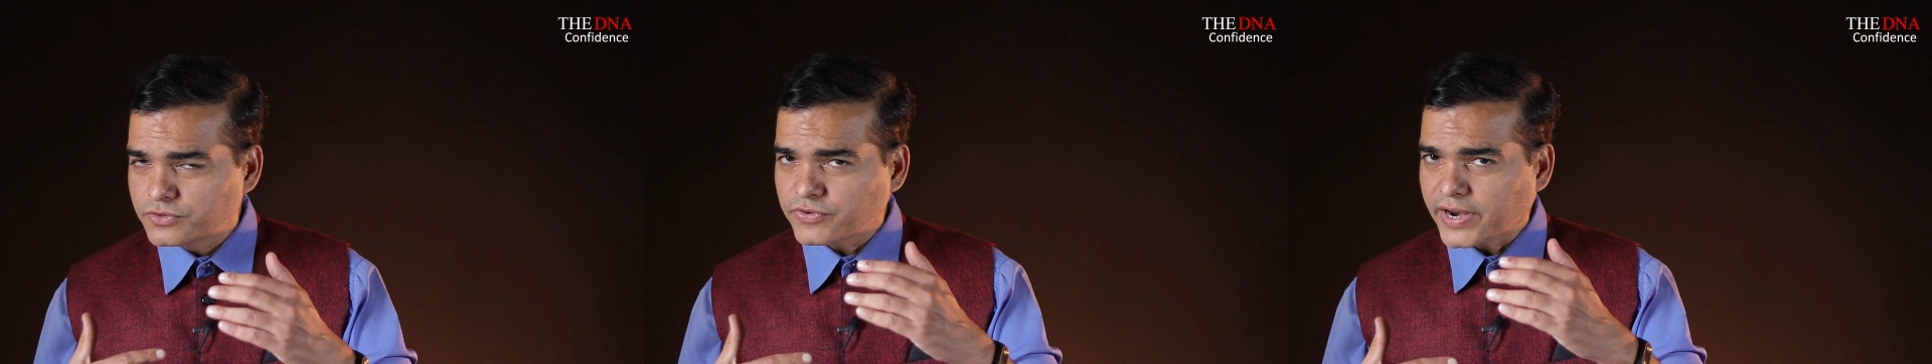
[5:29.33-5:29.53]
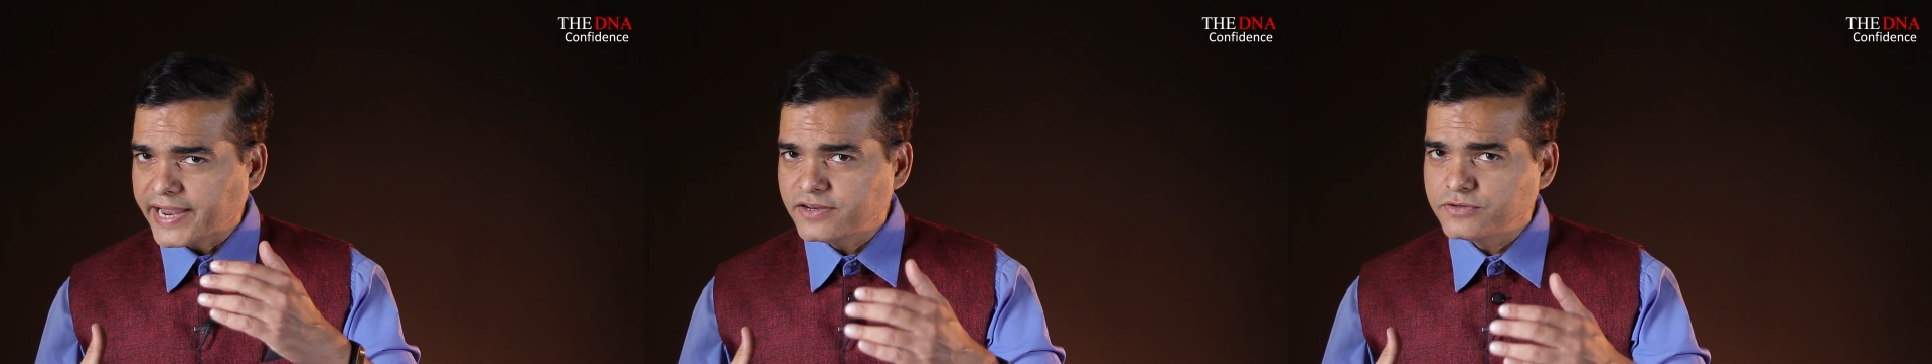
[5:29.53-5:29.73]

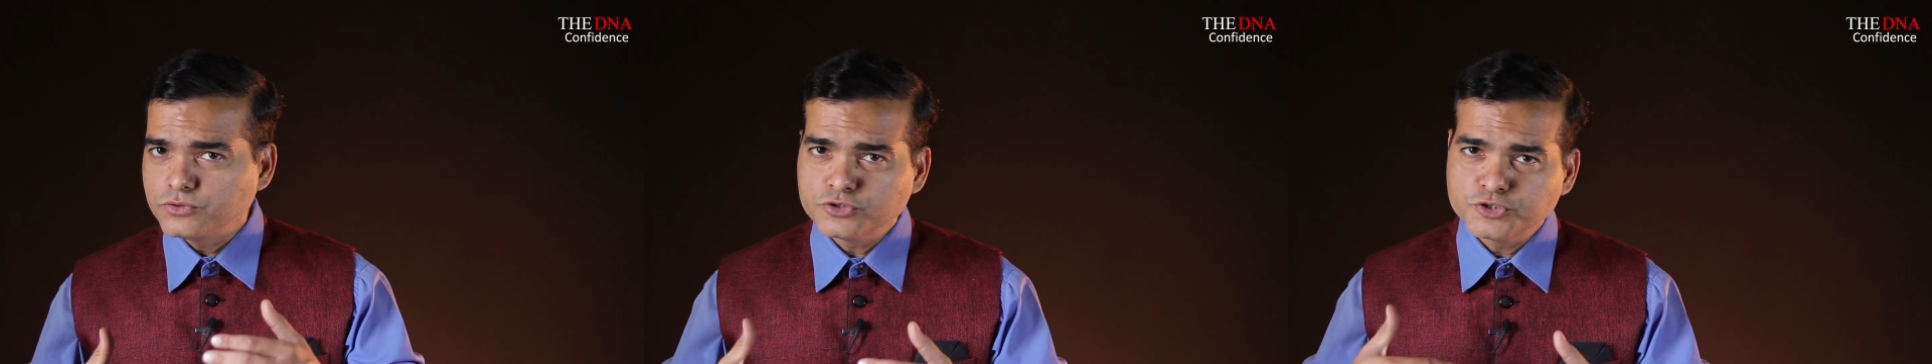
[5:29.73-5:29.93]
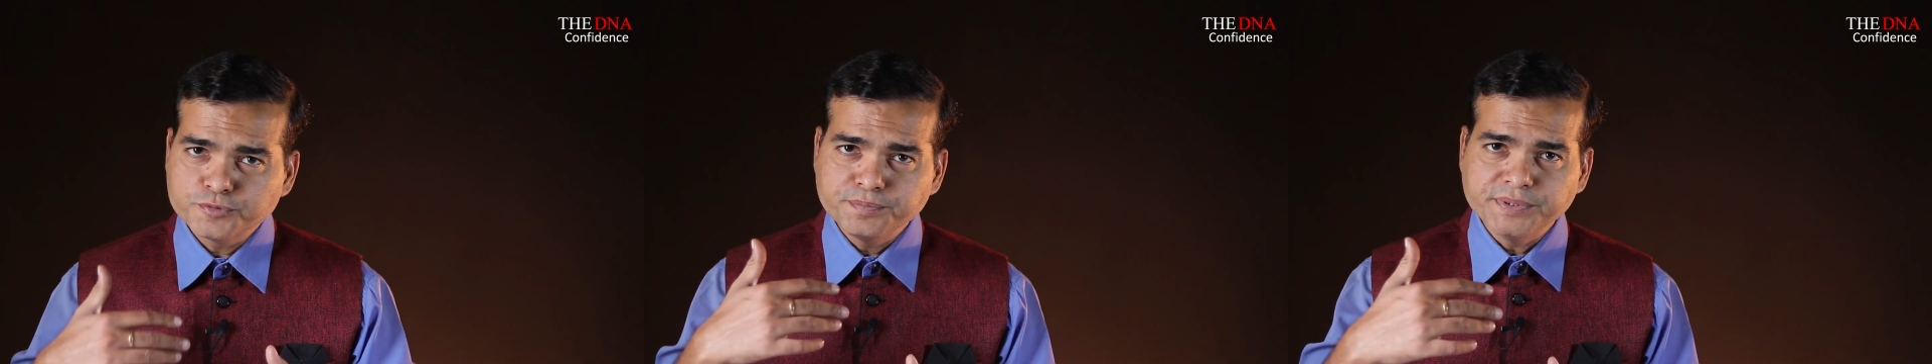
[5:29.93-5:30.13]
trying
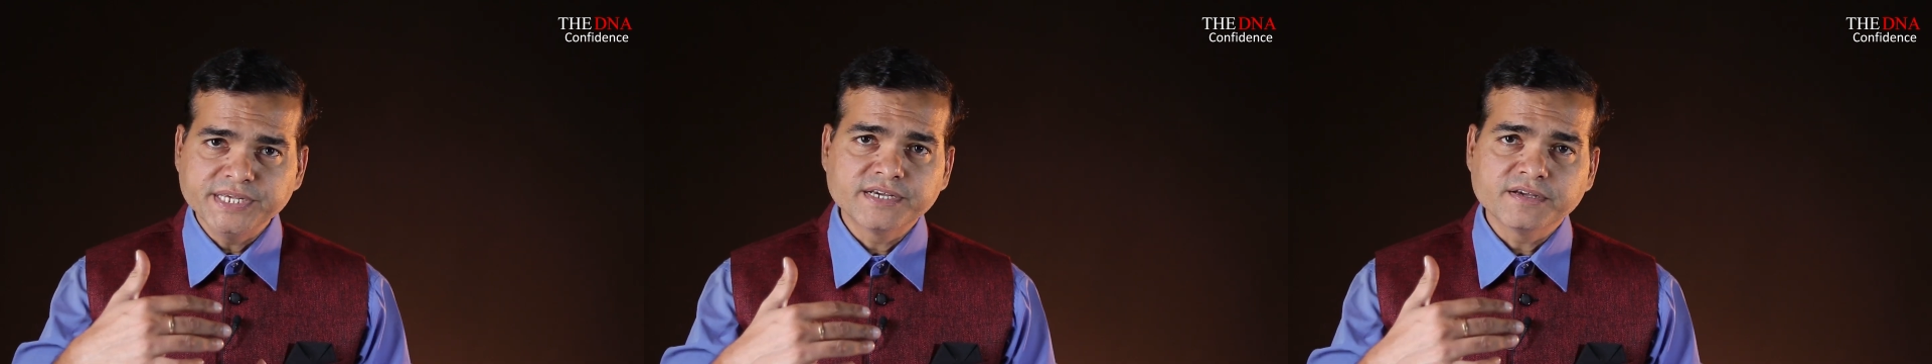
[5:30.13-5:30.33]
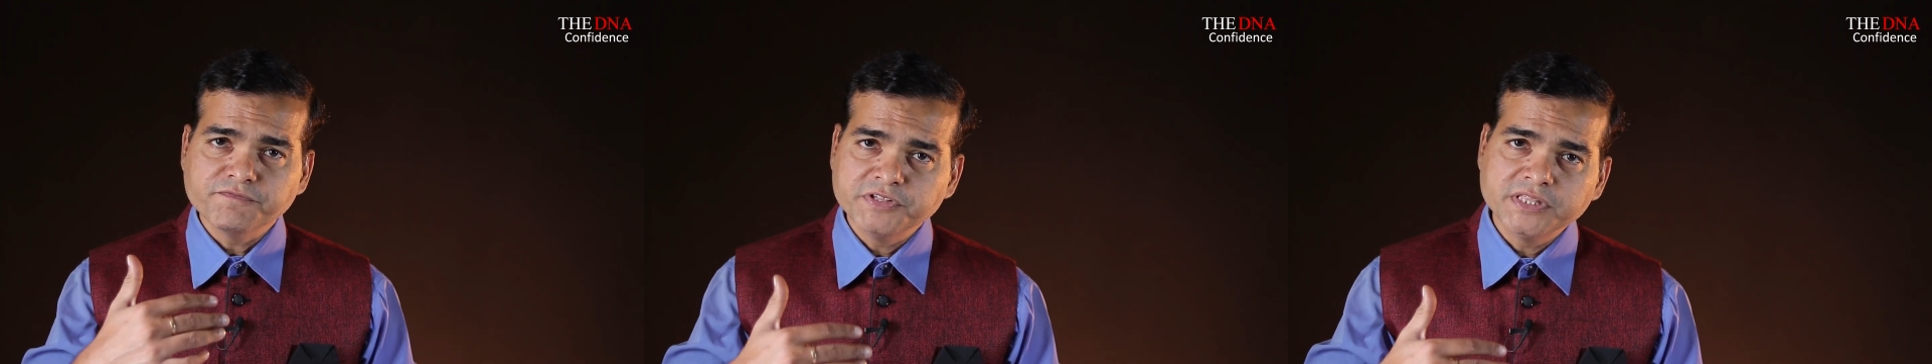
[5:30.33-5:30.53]
to
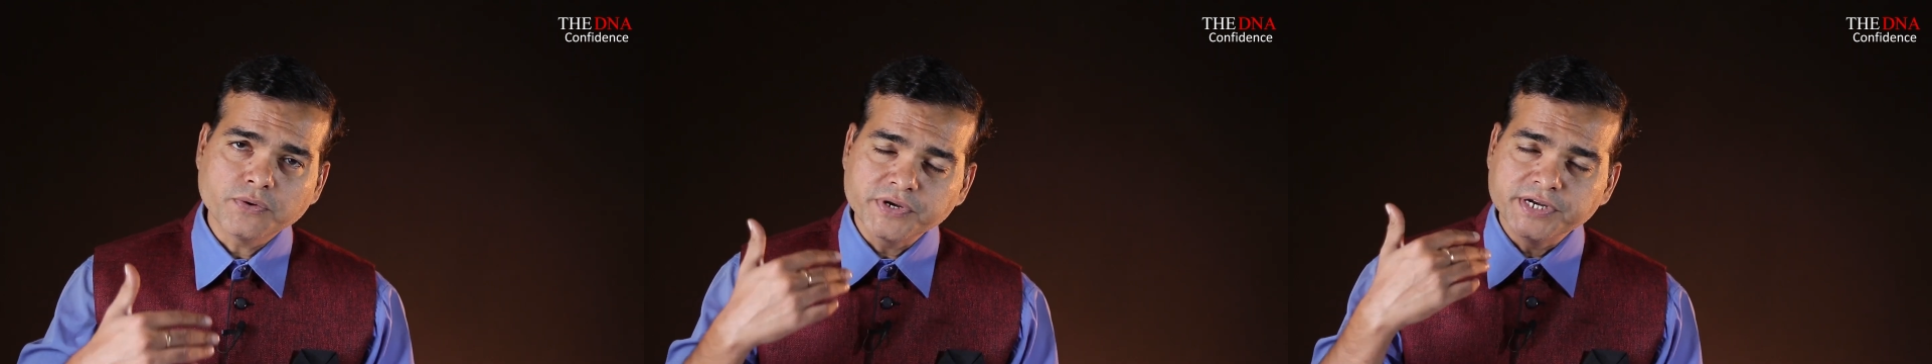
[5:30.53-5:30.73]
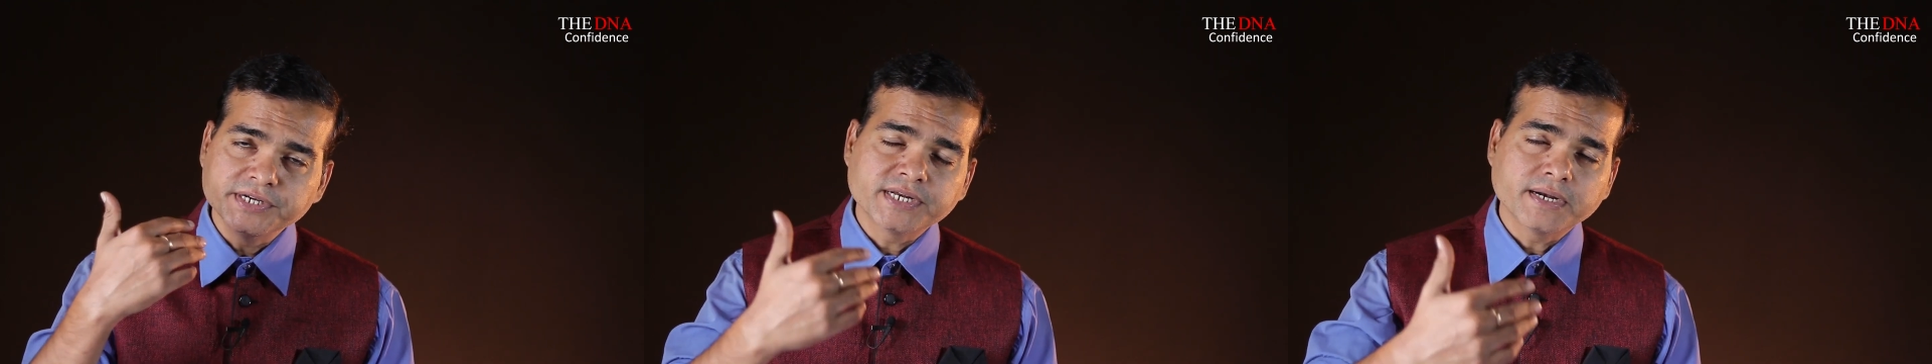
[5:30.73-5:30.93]
speak
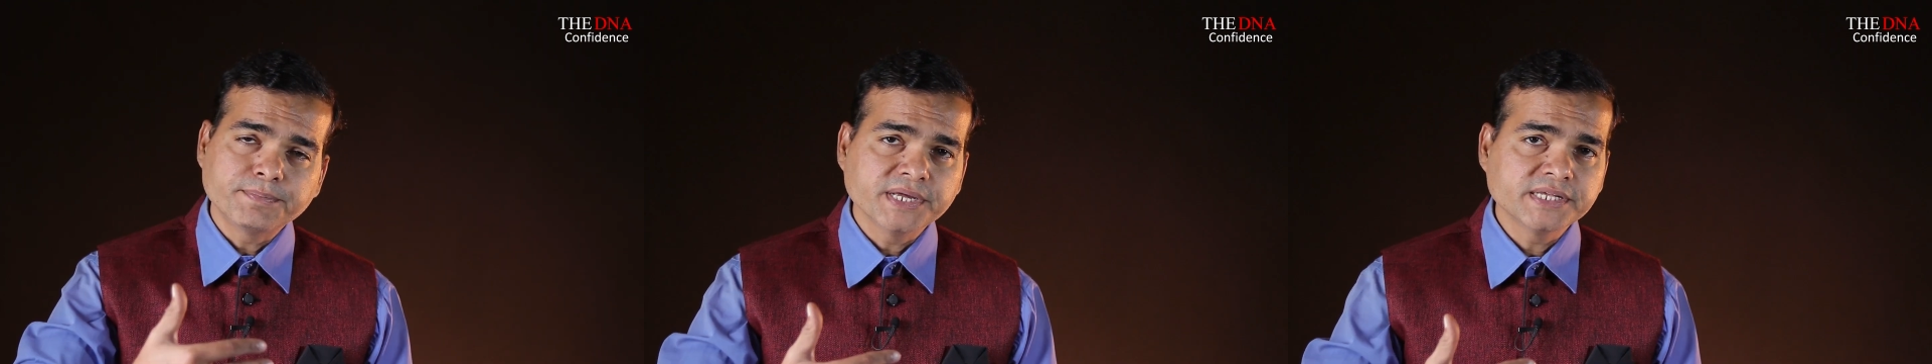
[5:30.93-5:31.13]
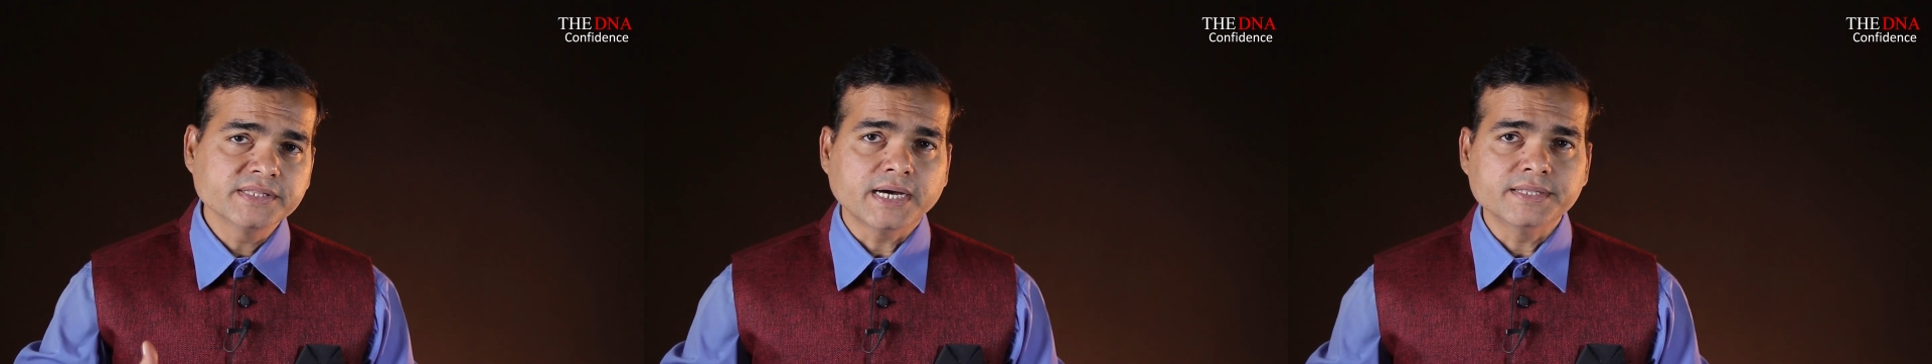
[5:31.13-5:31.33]
without
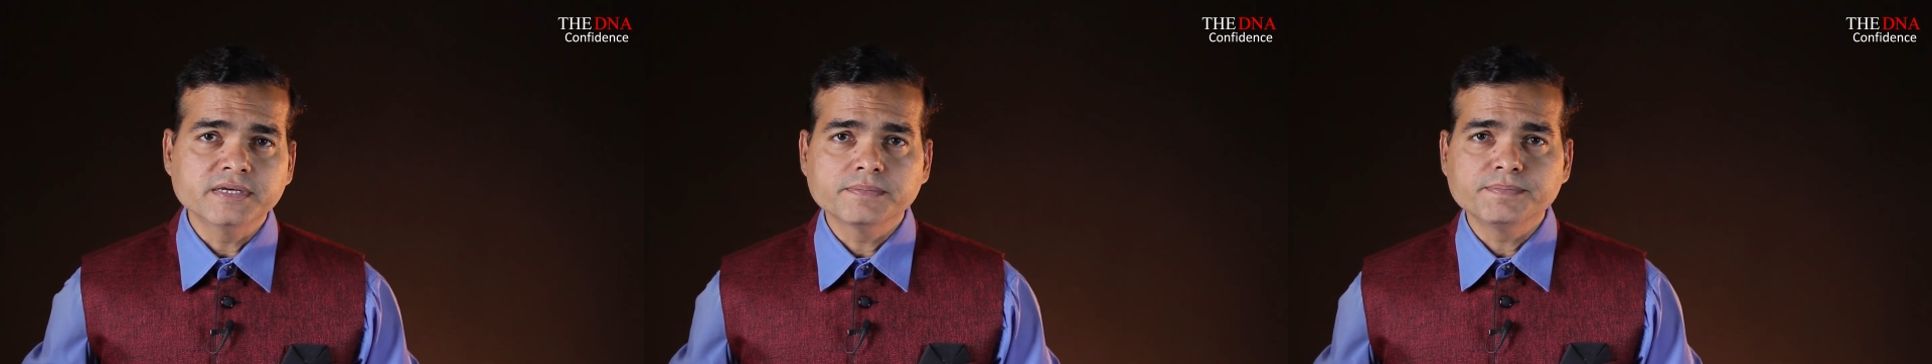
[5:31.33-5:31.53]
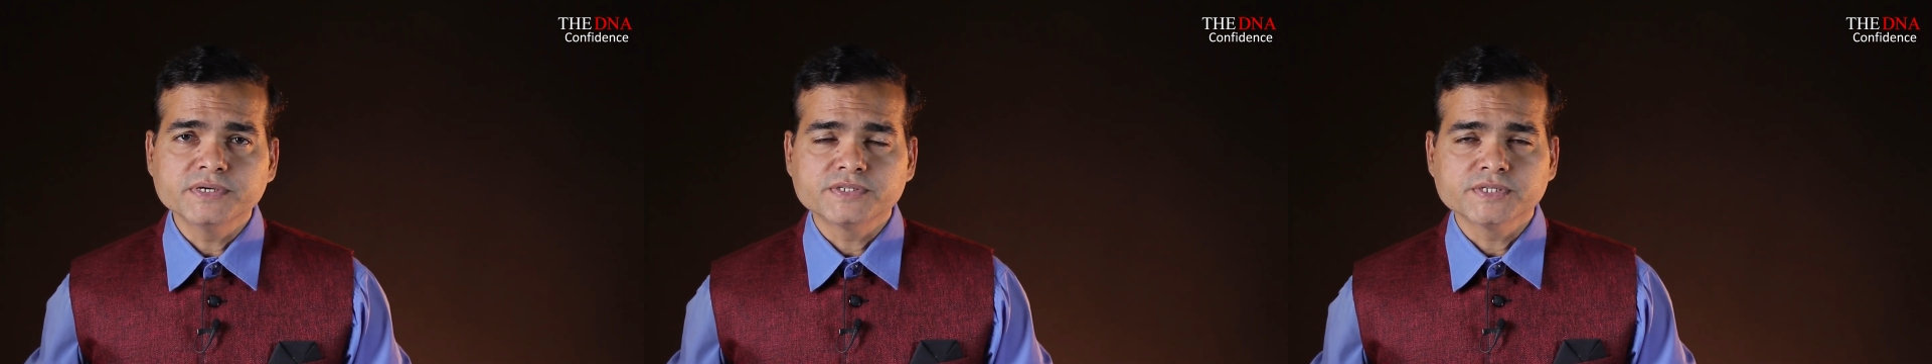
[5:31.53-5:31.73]
interrupting the
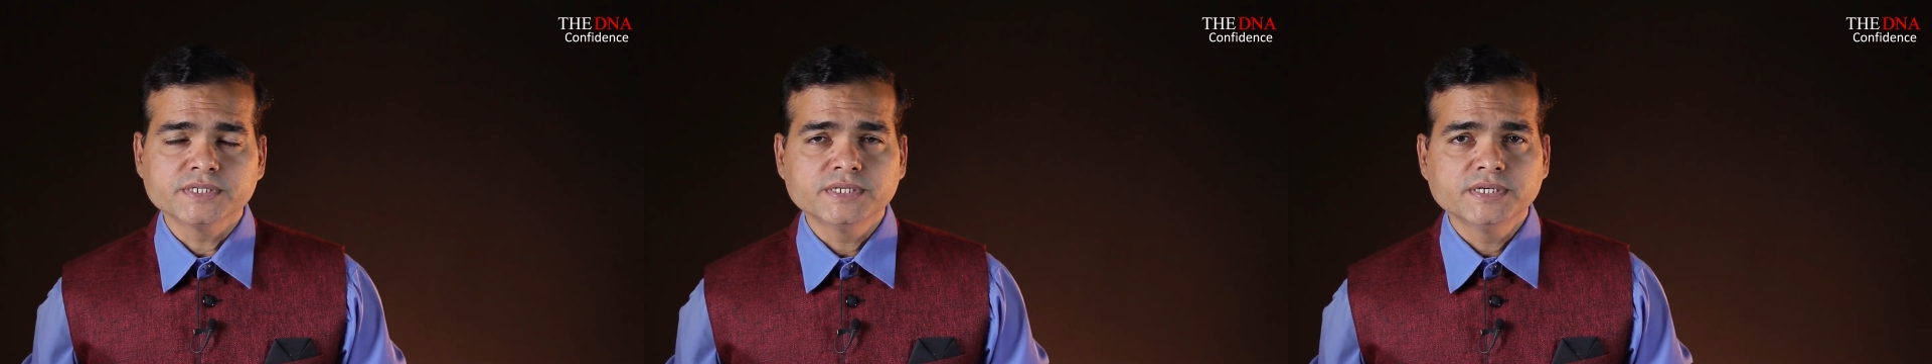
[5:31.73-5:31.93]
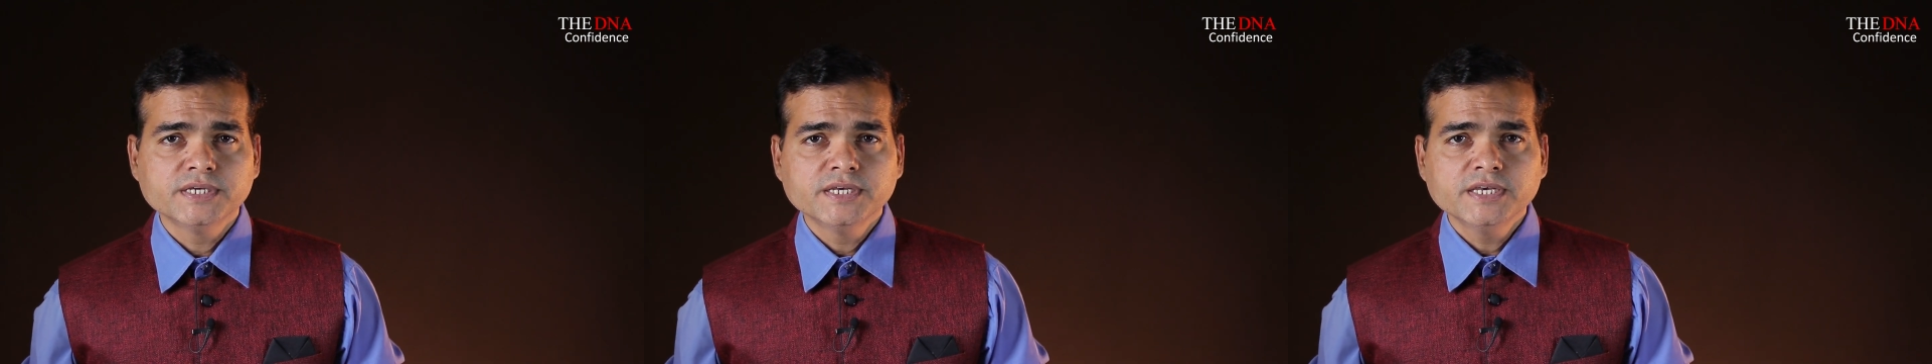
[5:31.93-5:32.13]
other person